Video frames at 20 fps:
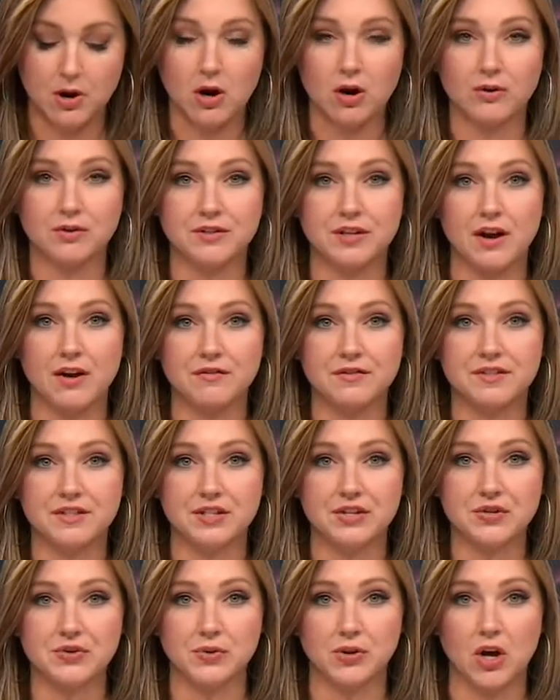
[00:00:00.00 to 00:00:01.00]
parts of
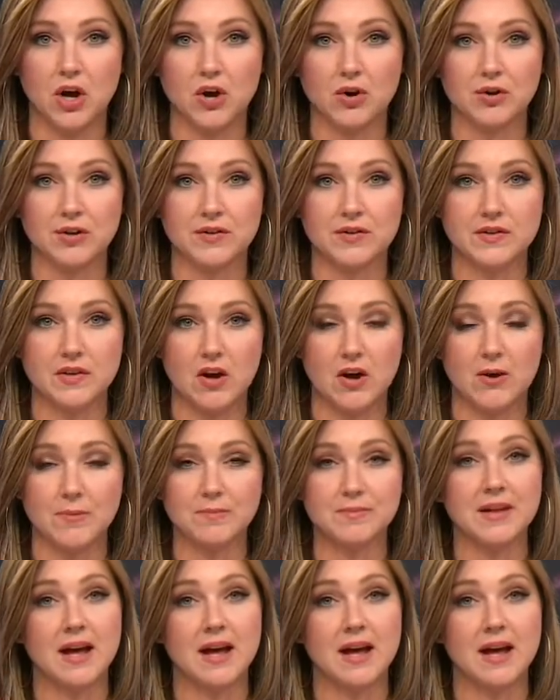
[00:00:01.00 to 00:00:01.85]
central Arkansas.